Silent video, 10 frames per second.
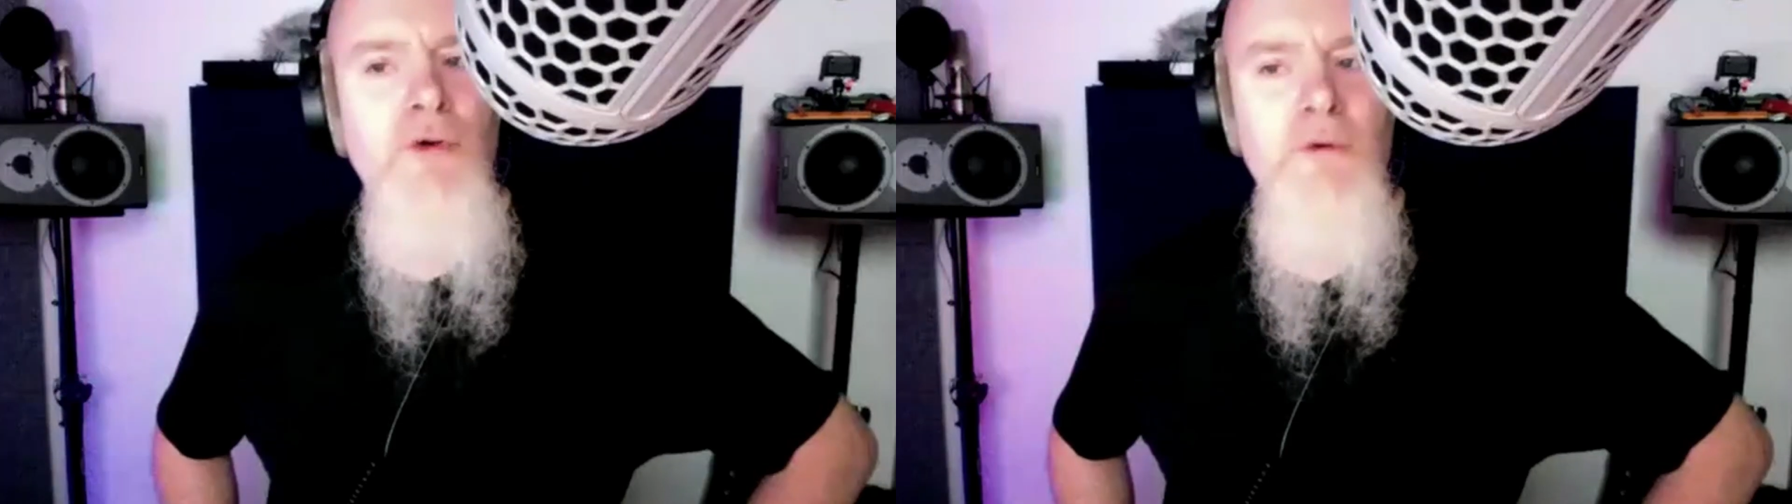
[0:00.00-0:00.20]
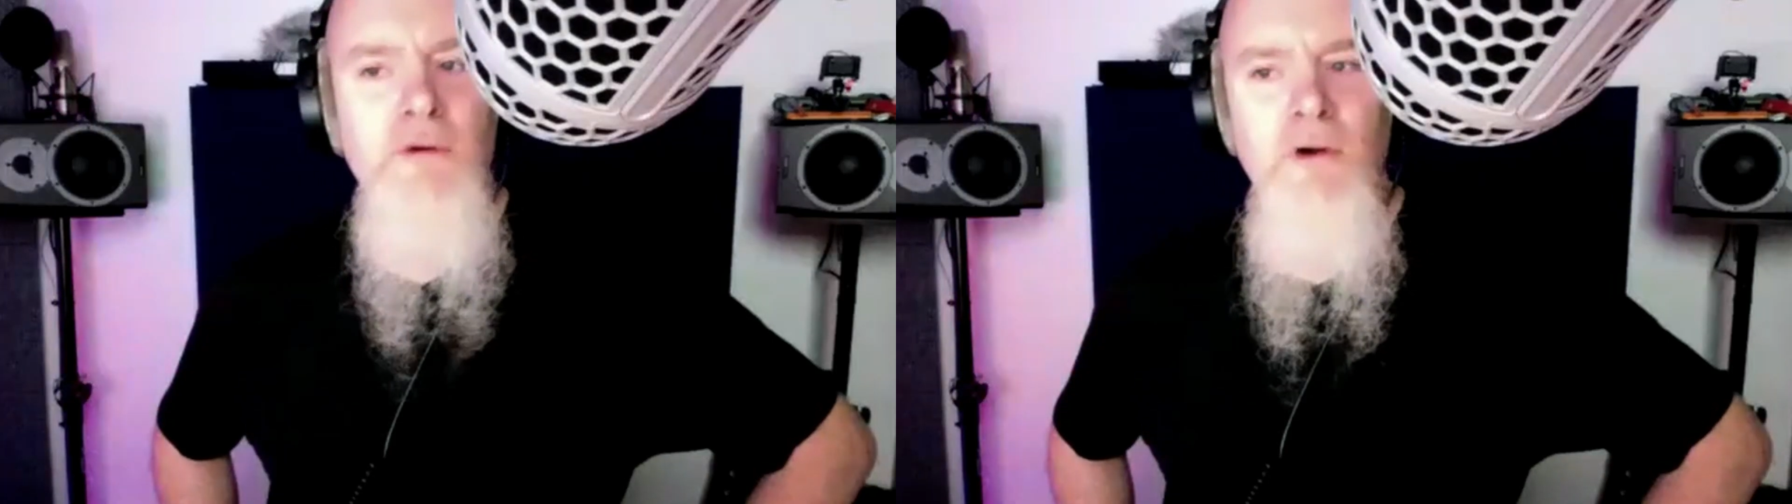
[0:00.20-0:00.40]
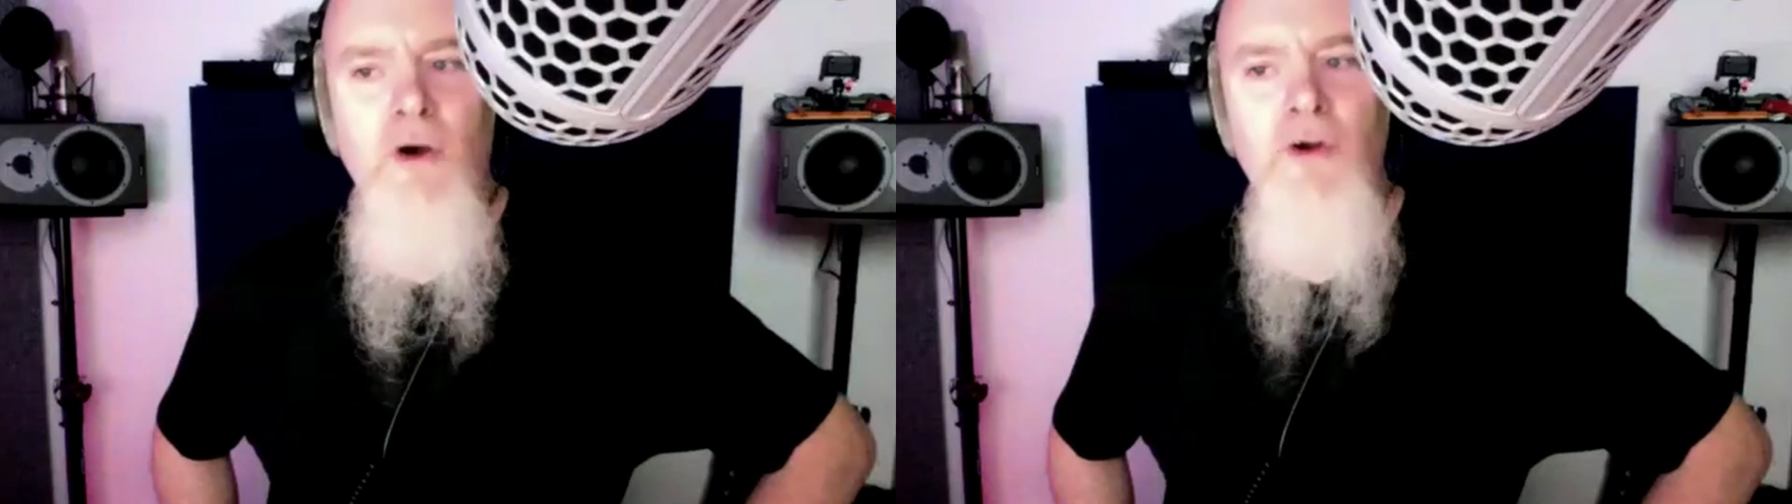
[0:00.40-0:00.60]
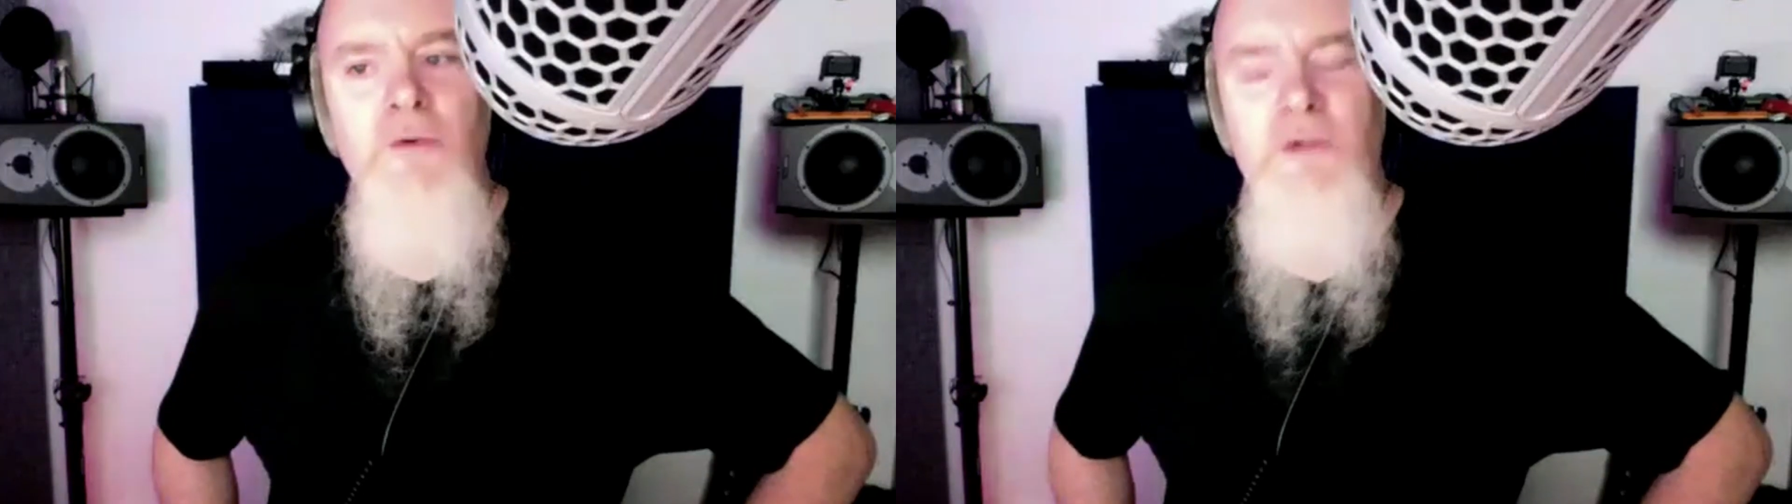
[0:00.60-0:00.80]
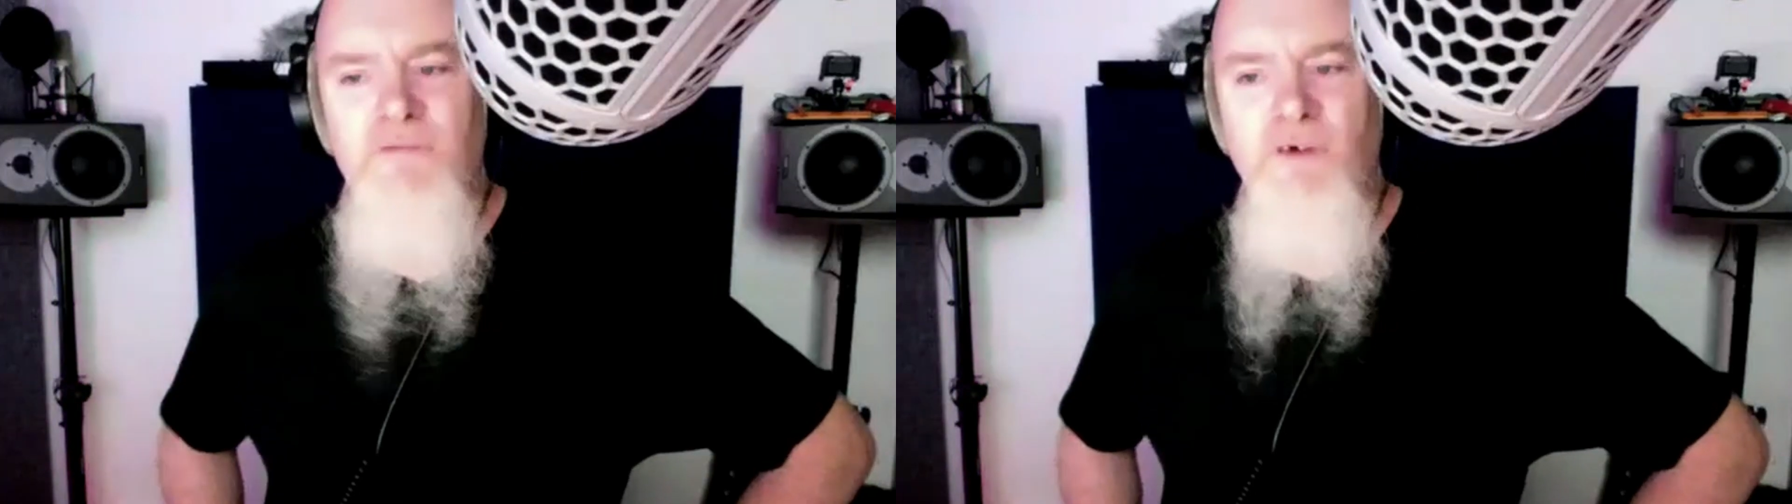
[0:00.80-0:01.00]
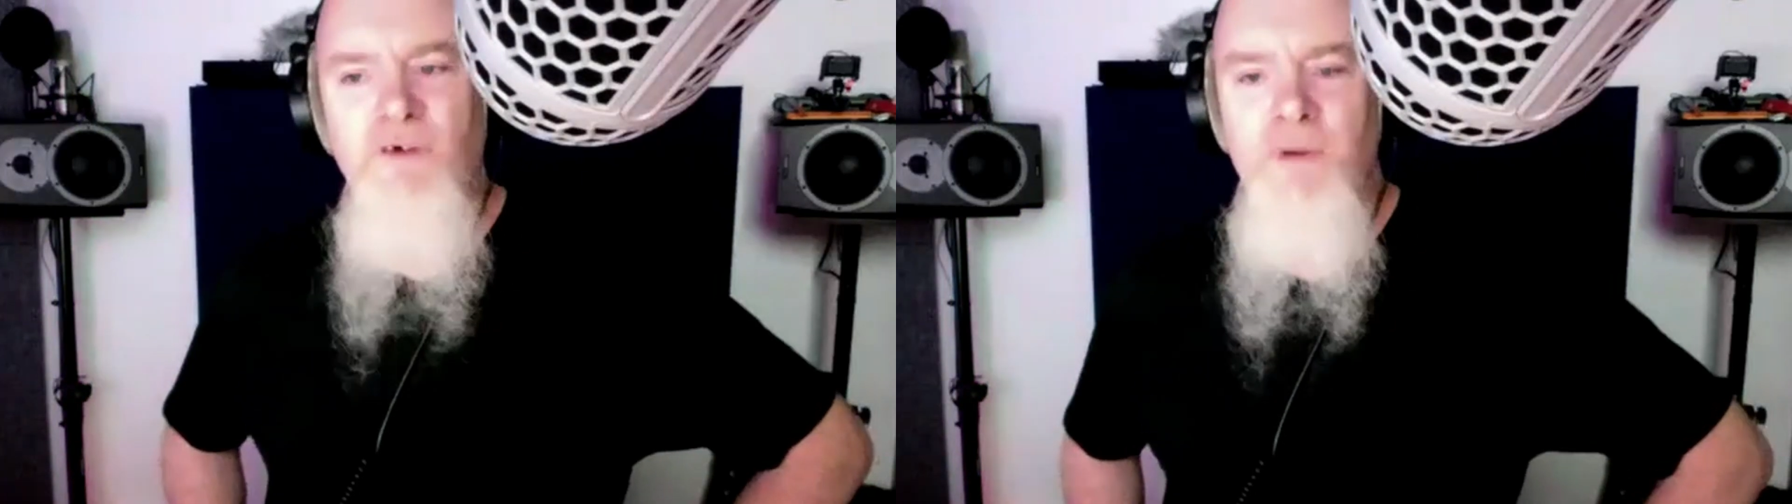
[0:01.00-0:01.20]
Well, audio was involved,